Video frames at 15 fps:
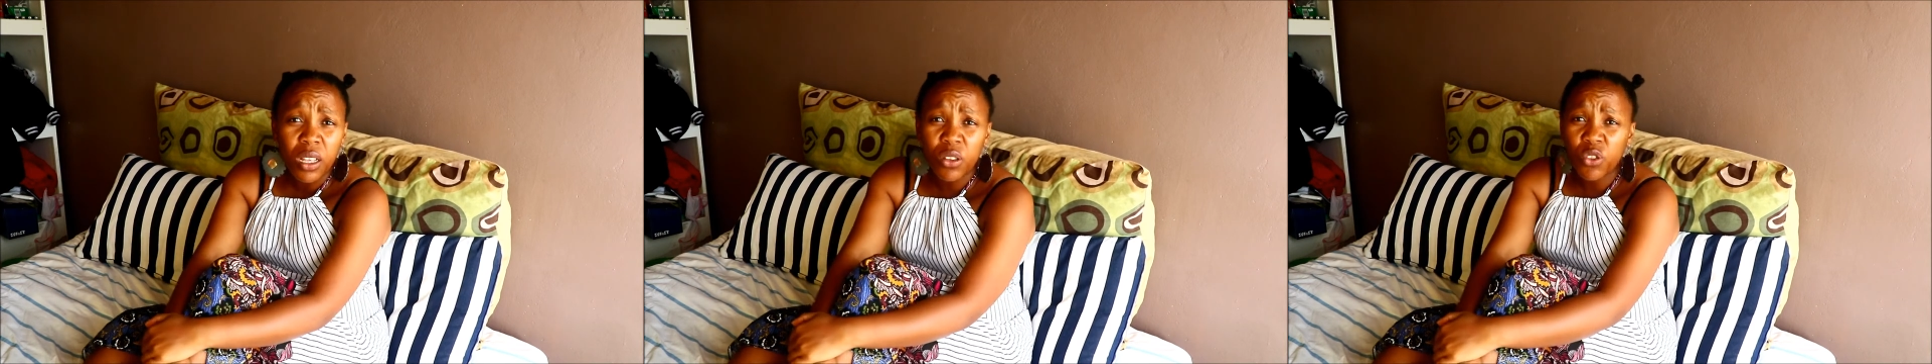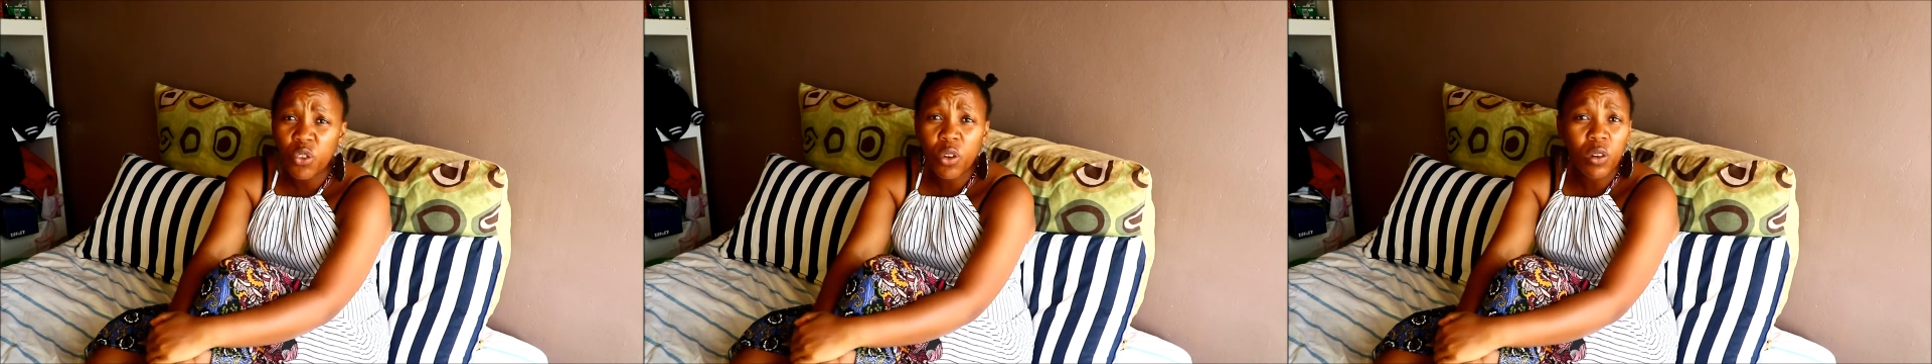
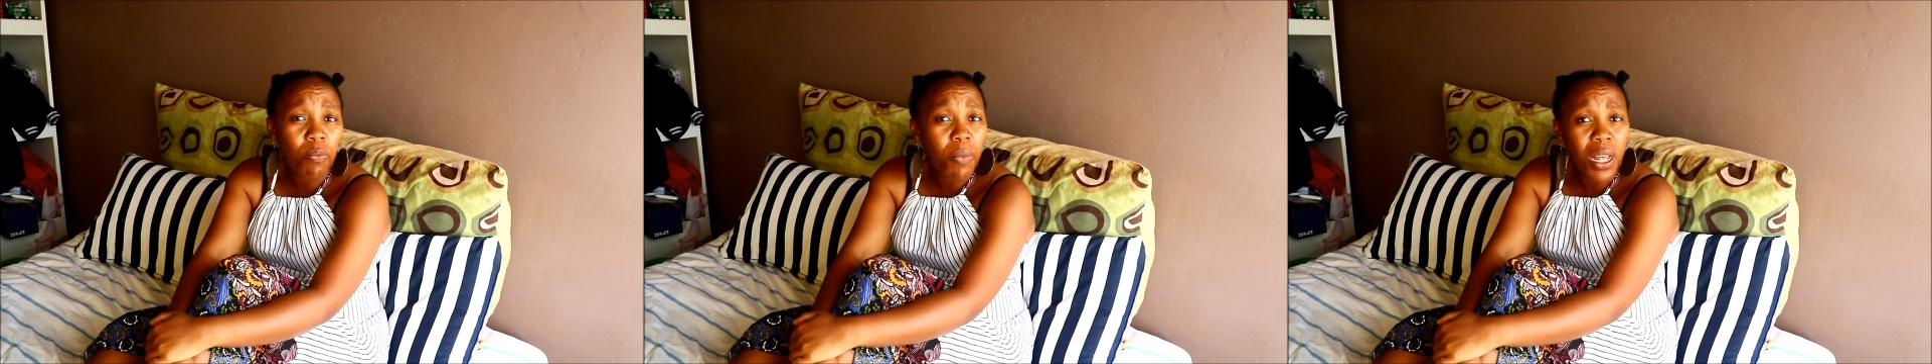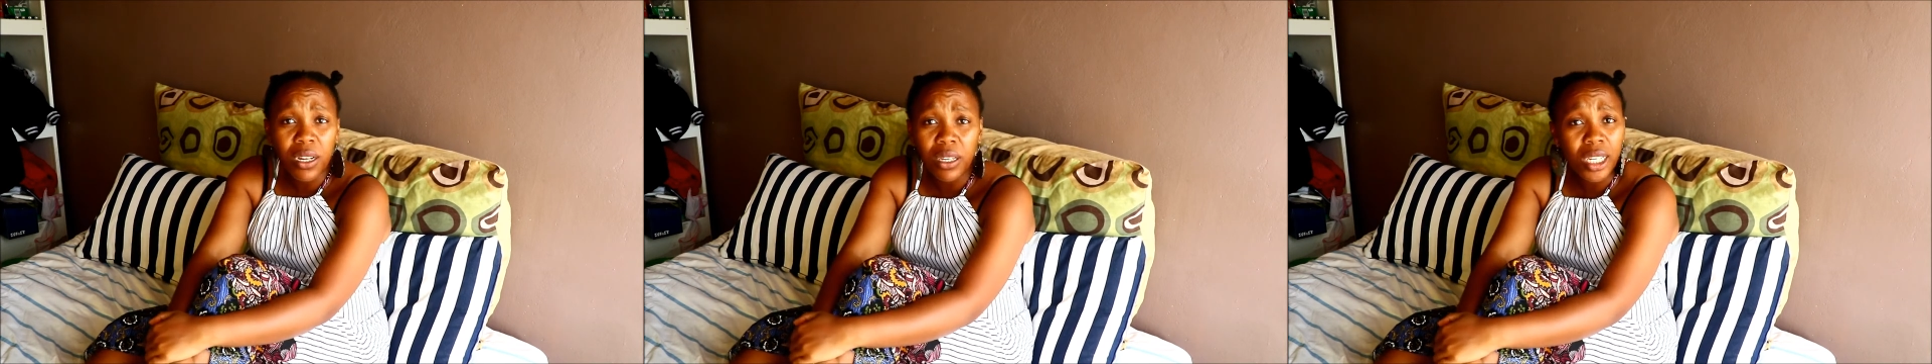it's not
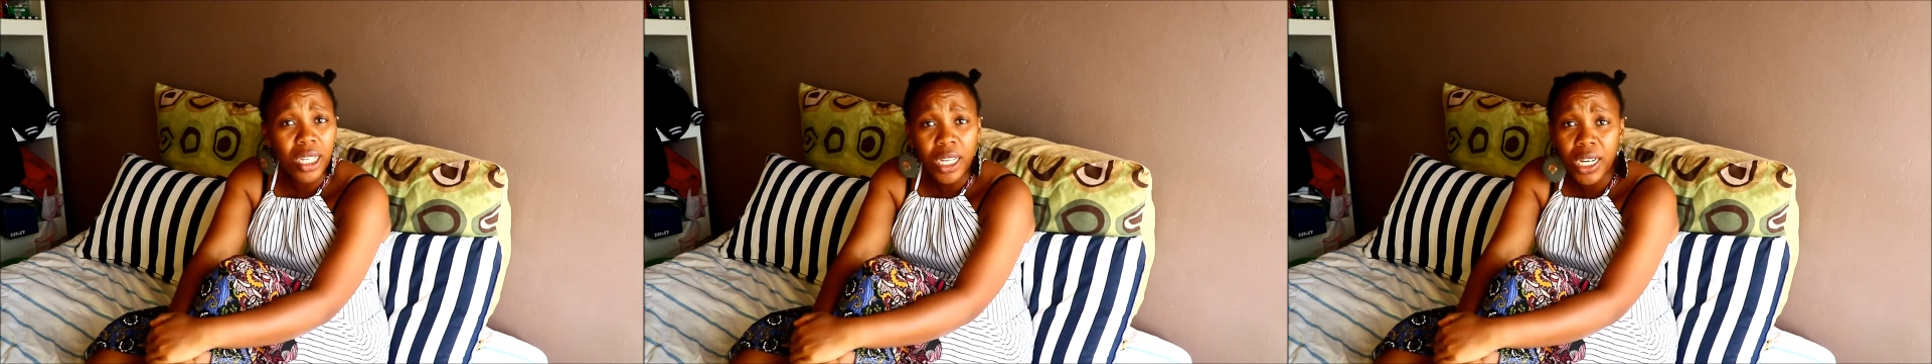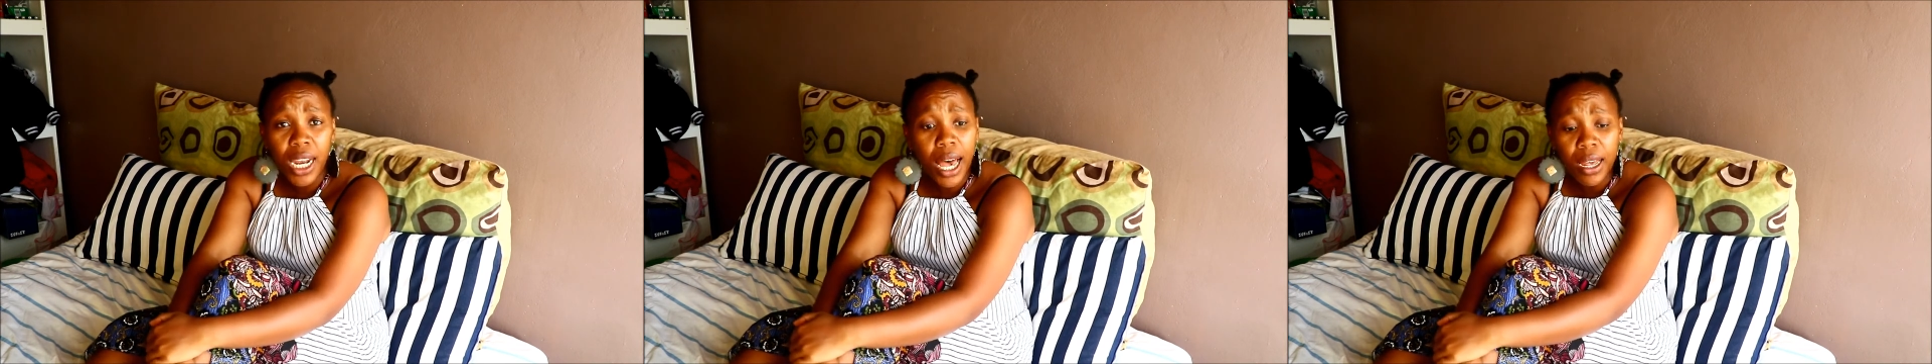
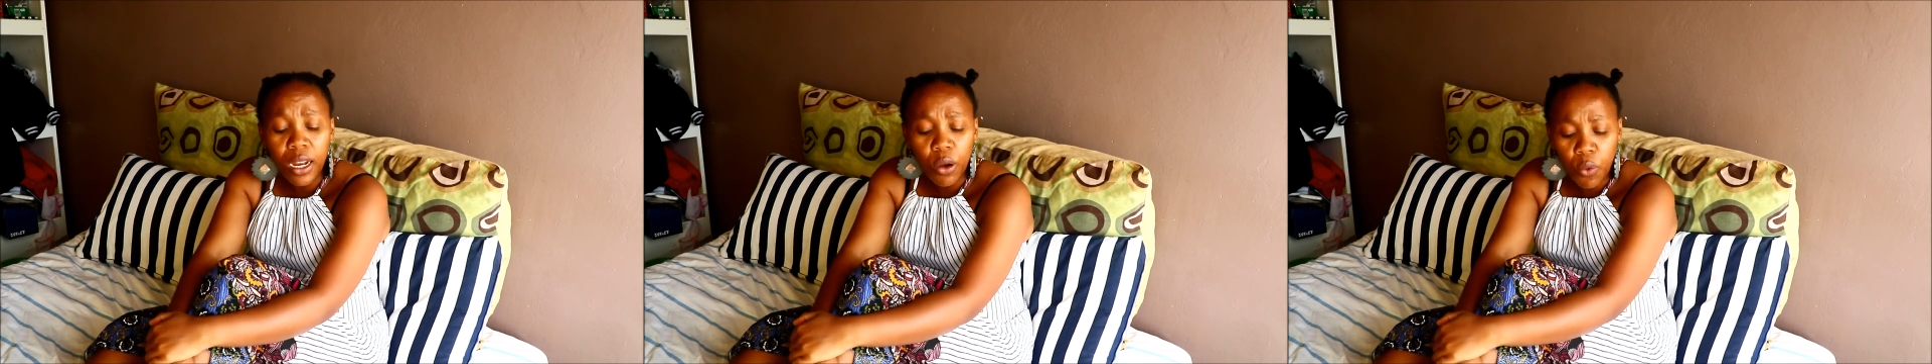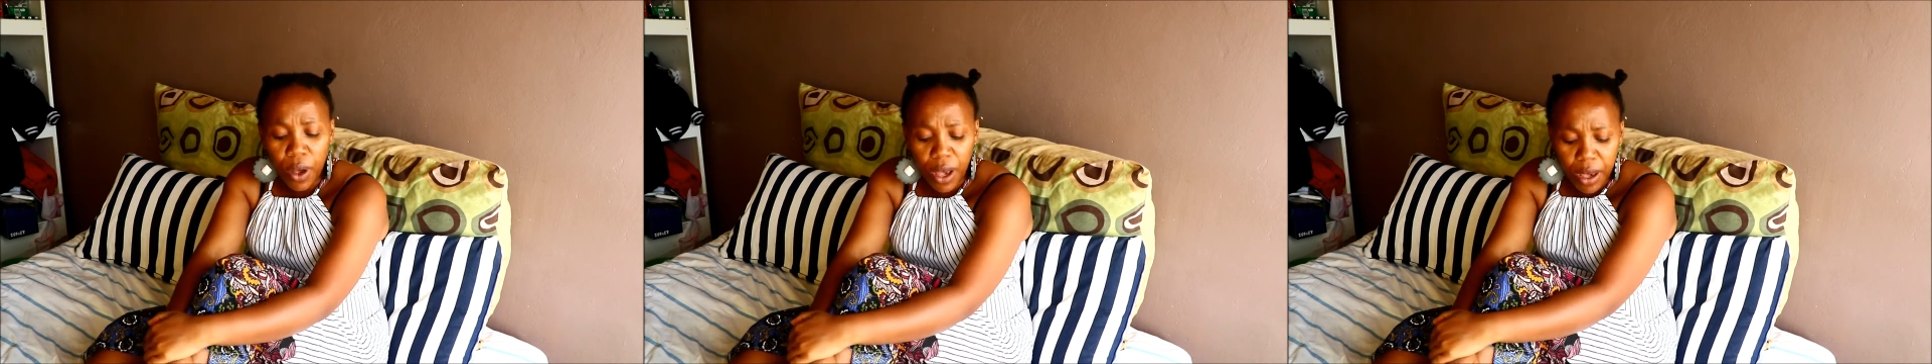melting right
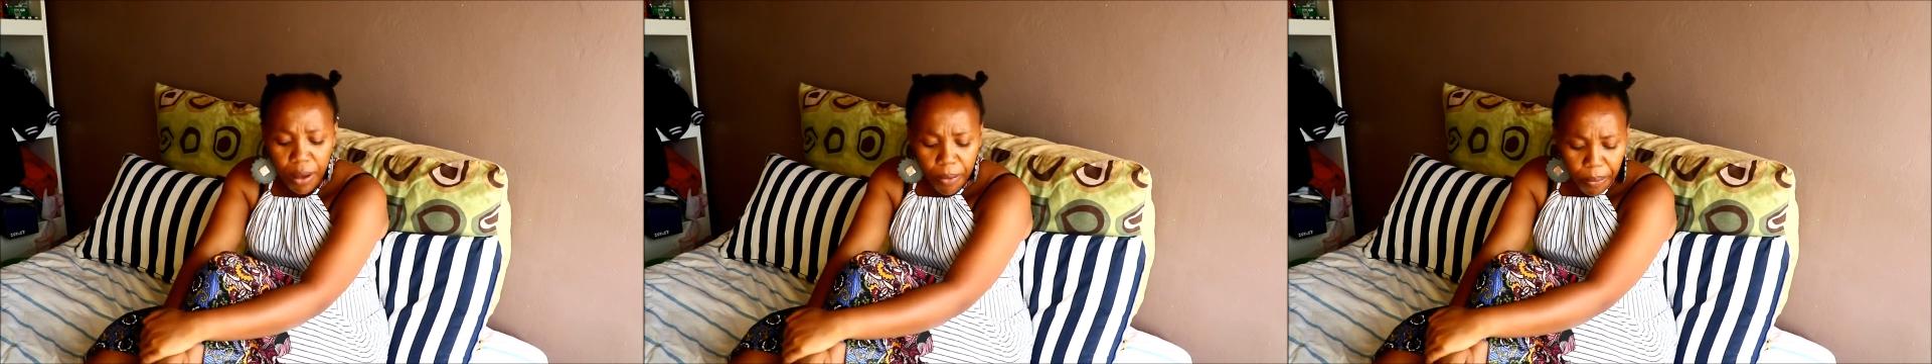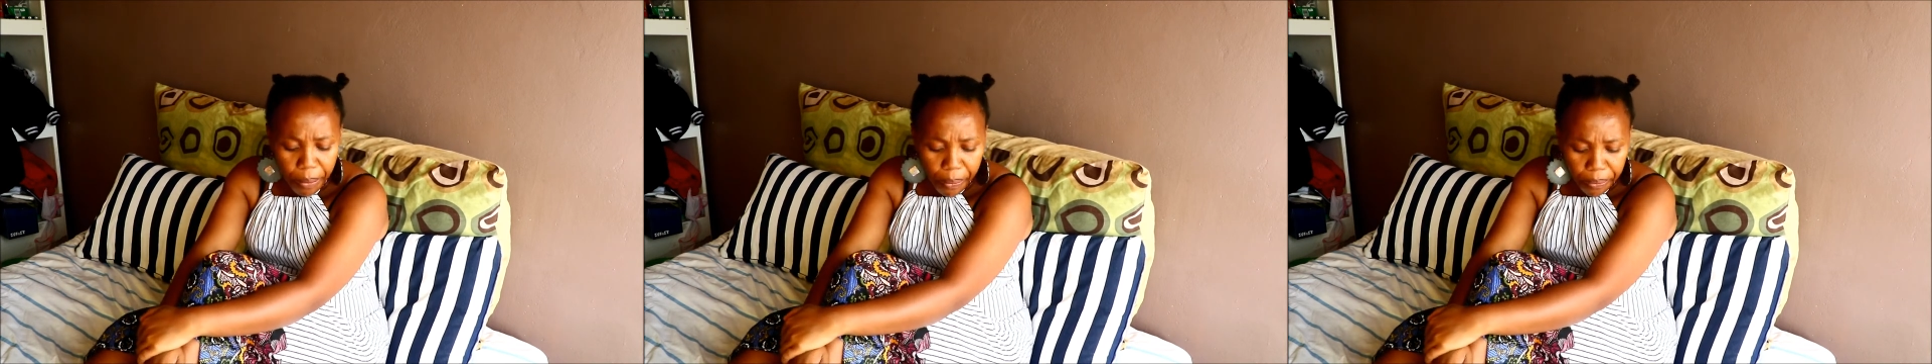
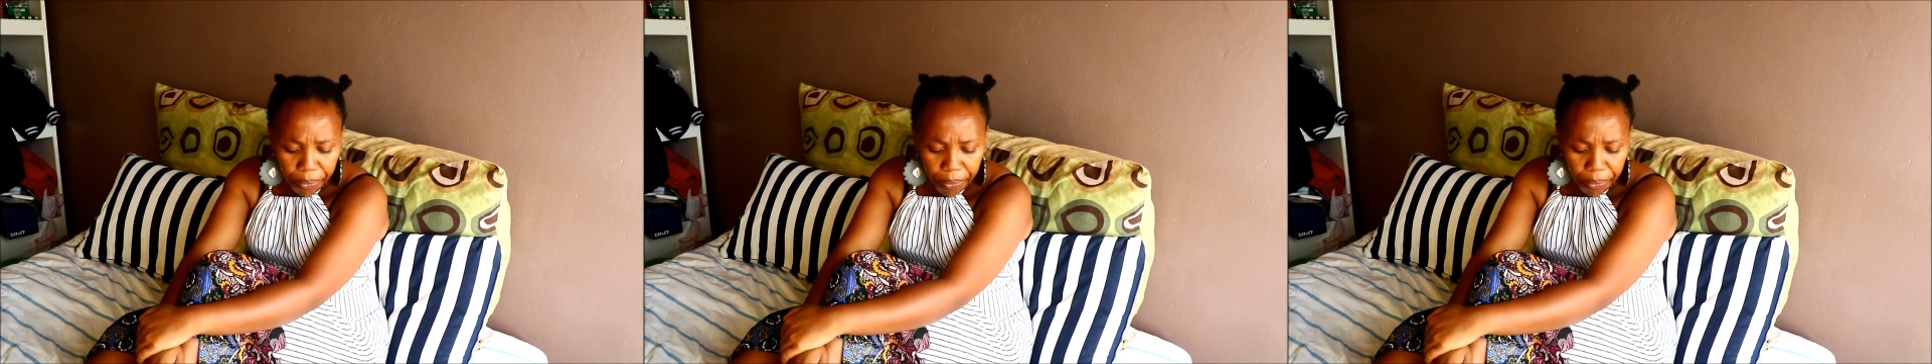away